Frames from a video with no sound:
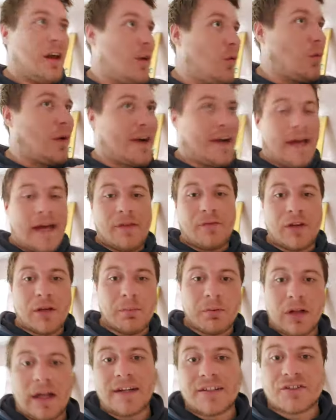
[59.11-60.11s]
whenever you're
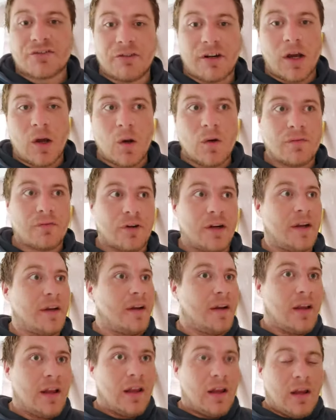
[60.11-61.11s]
plastering over
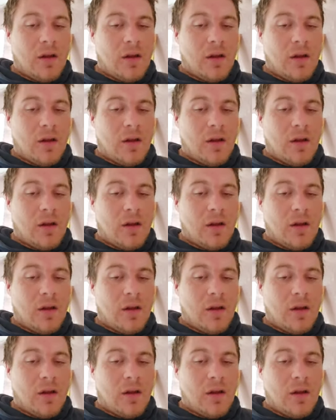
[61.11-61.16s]
it.